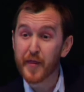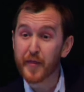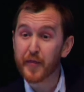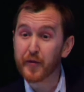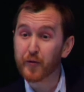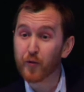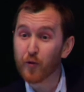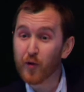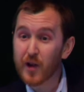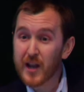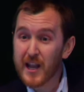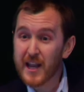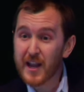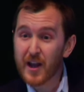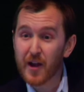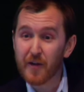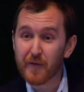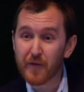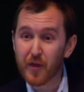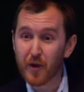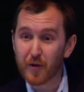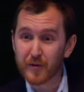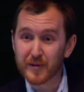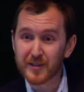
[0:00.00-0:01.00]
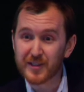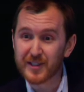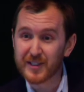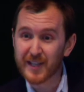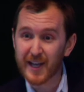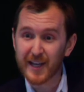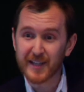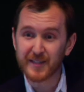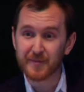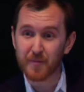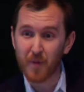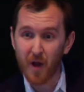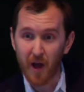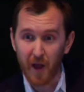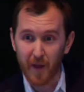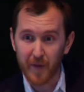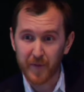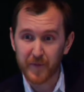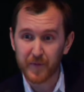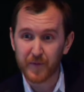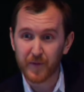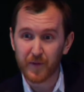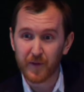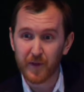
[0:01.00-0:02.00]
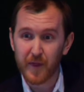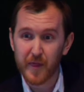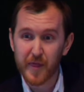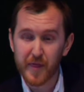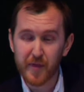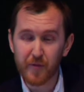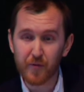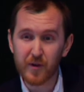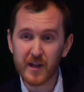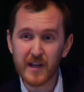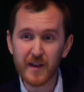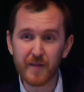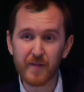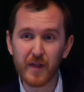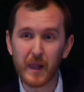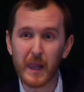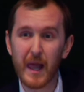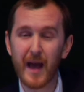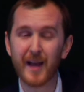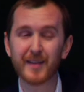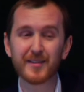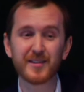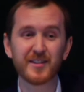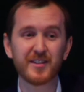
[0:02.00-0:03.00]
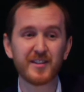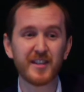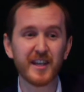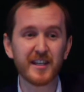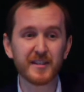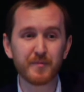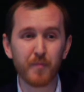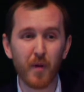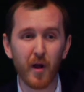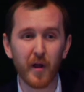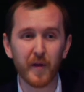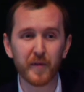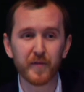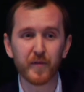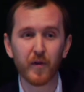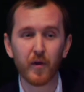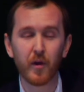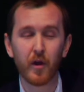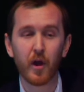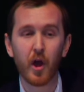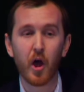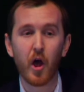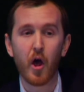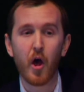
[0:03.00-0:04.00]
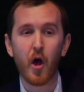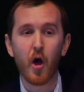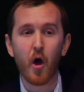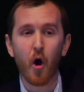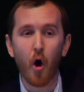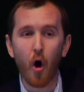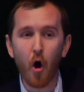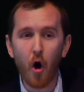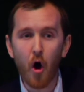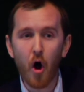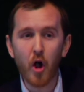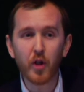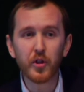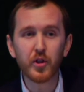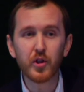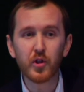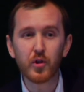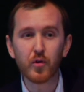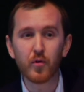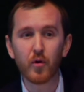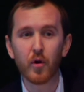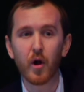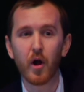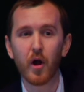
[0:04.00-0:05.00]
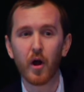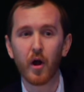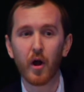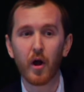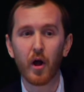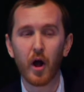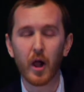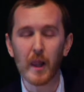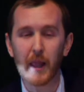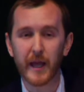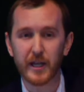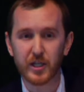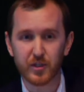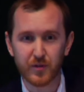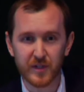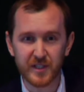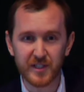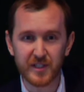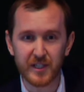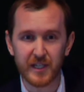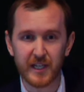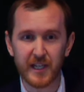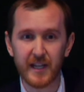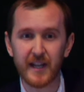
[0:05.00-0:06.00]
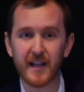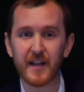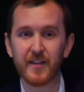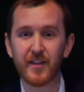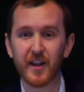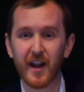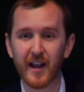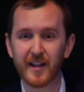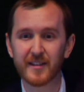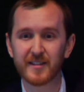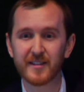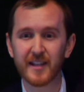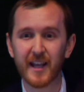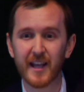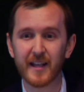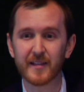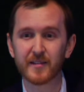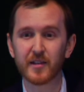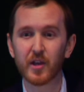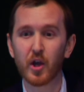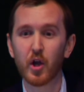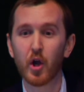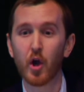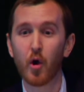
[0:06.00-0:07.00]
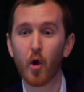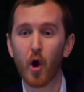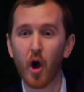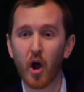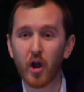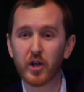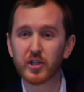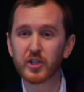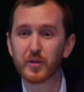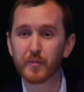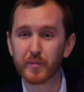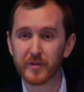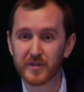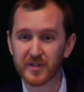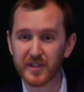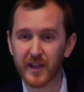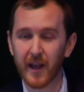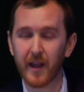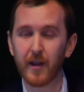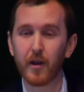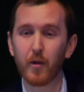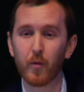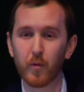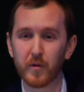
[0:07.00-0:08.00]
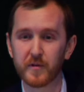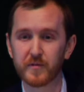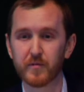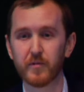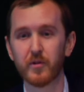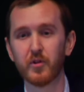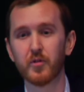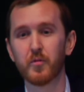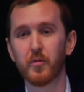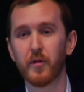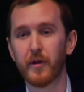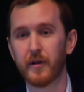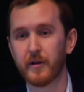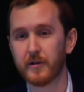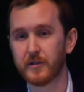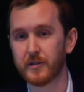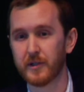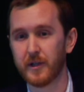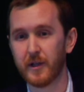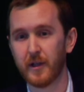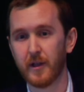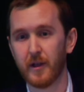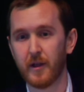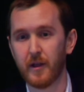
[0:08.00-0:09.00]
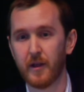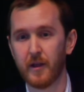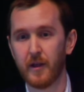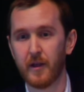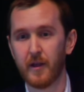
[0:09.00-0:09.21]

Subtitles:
3 of those 6 months, 3 of the last 6 months, all new electricity in the United States, 100% was renewable energy.